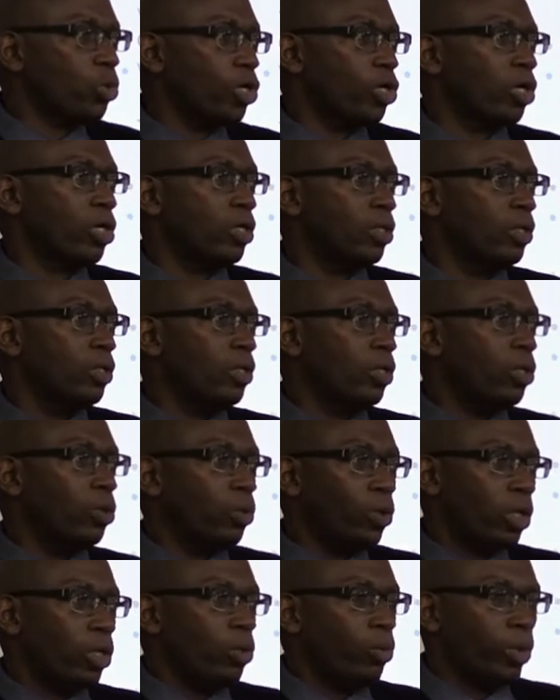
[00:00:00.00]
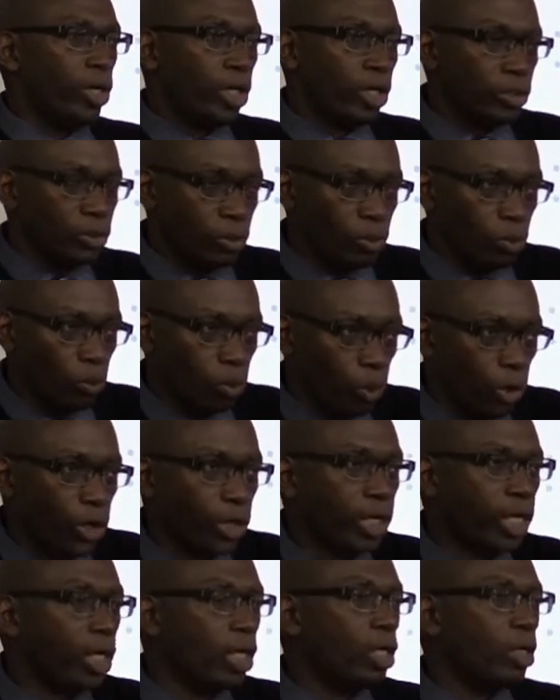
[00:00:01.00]
work. We're
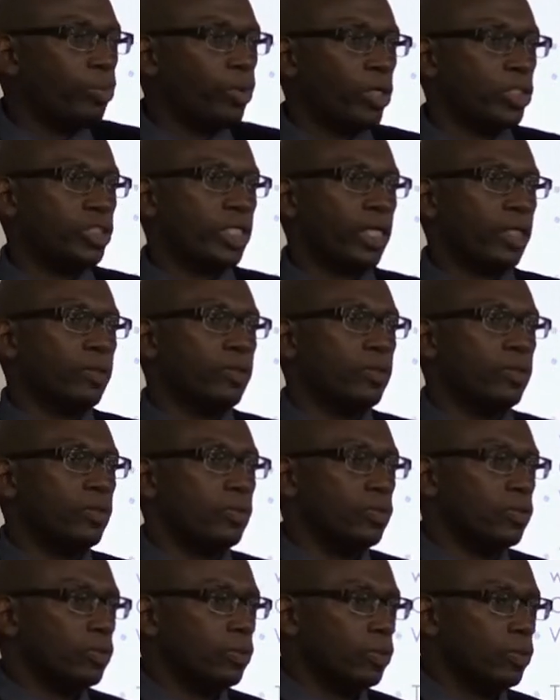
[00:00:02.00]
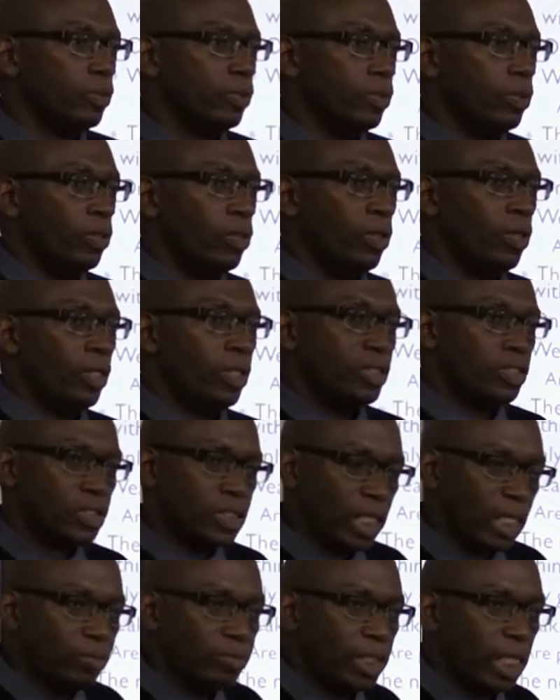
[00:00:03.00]
working on a project.
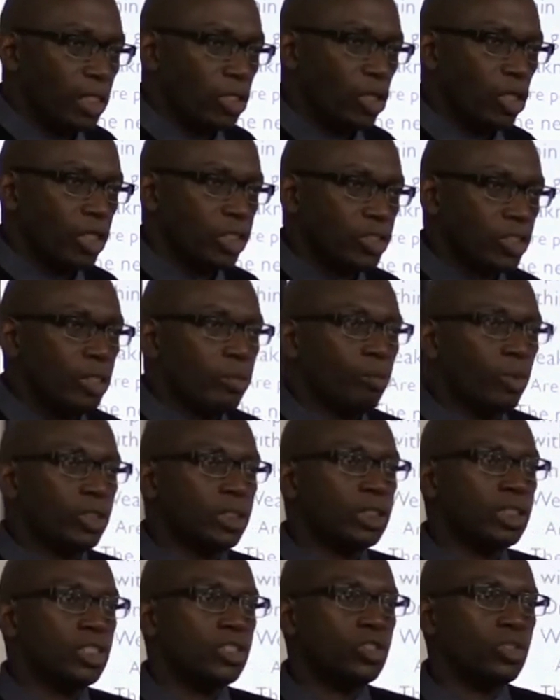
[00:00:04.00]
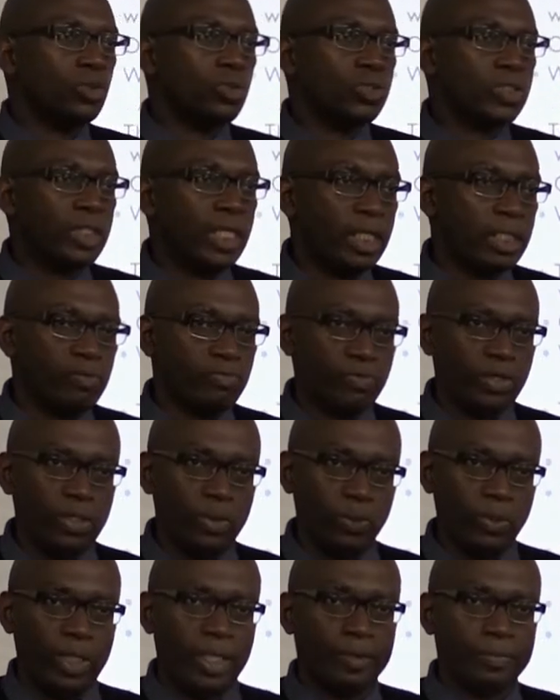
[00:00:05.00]
Same technology, but it is used in a
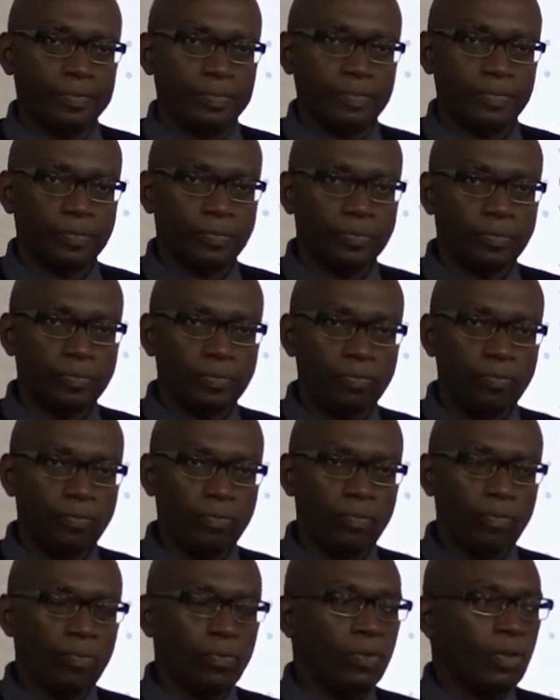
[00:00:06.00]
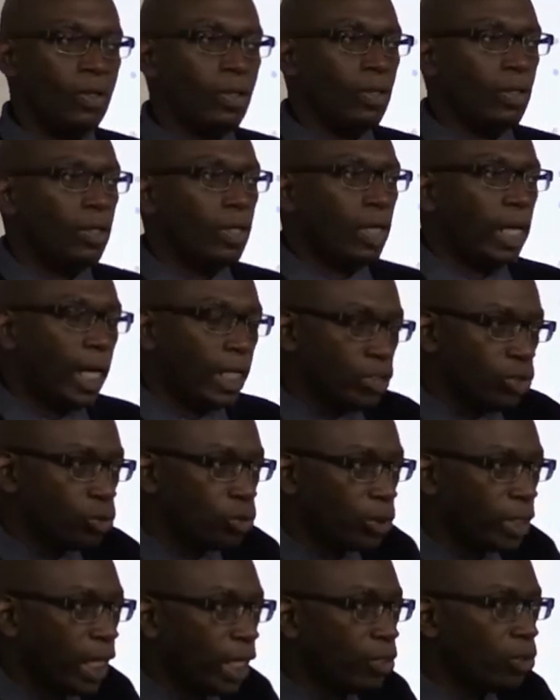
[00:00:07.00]
different way. And
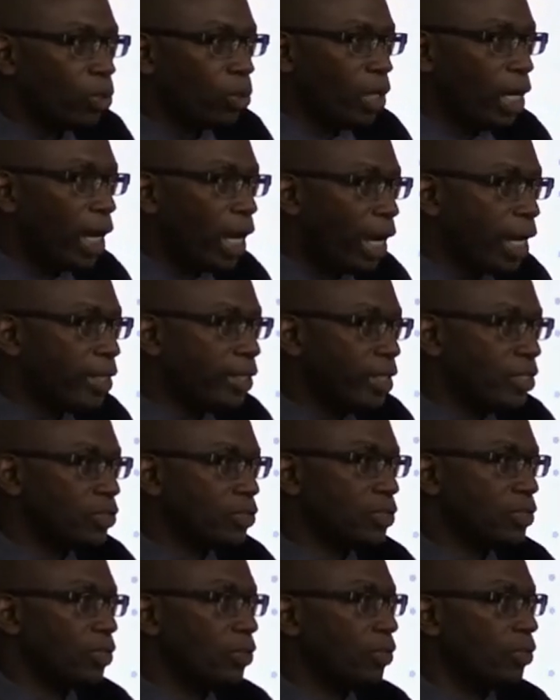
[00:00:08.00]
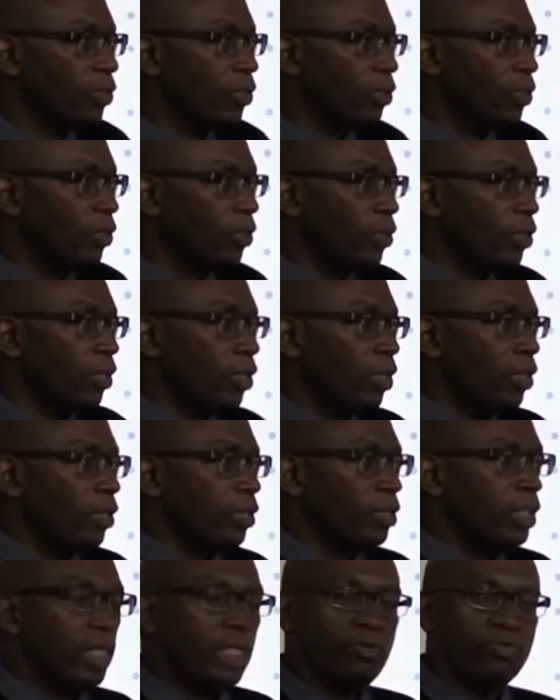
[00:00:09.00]
you can now harness
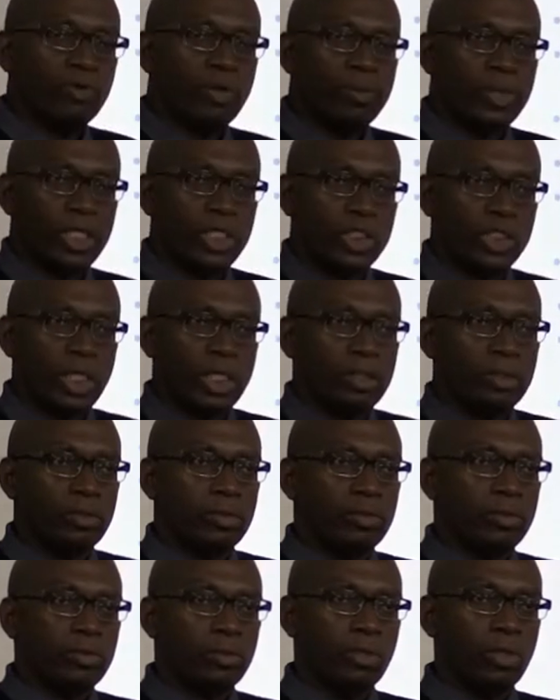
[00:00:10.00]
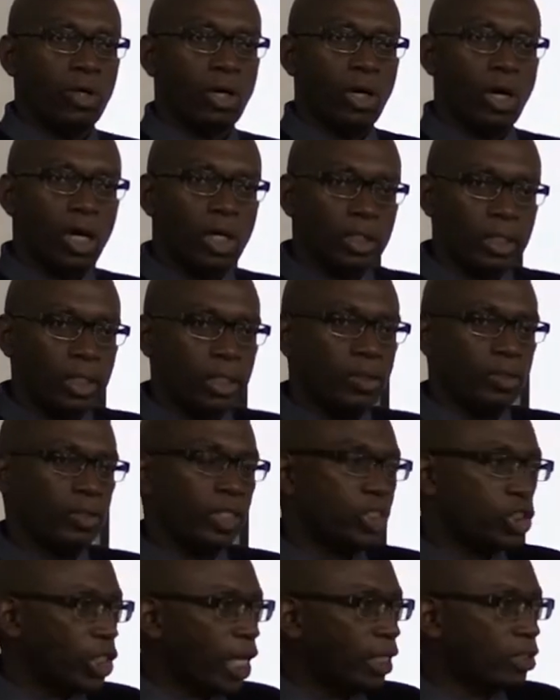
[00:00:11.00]
the information on
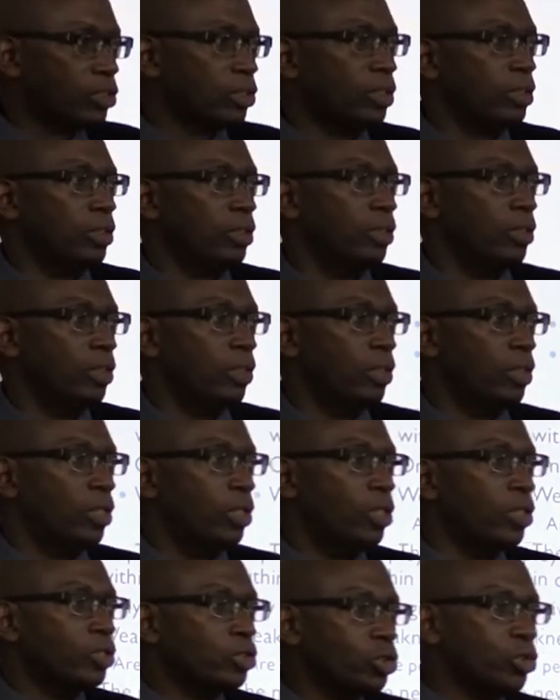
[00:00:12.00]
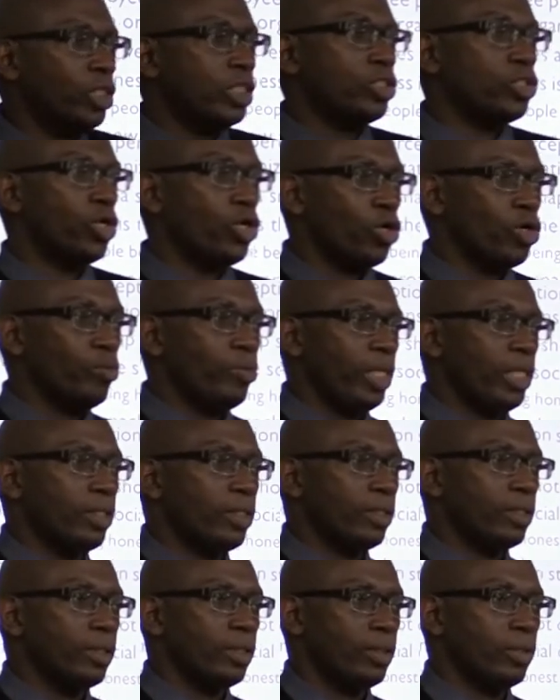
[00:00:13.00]
the chat to
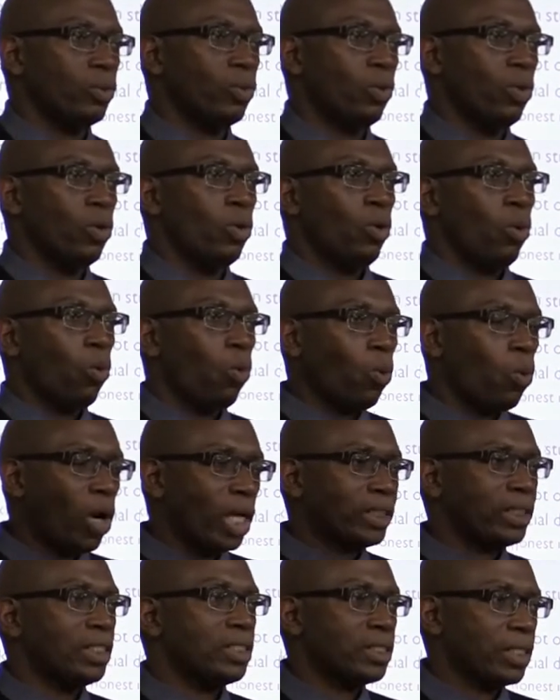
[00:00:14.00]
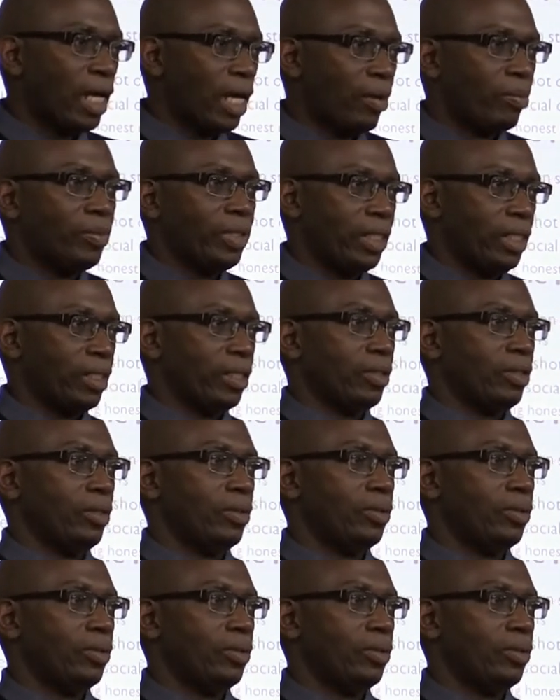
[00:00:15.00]
determine what is happening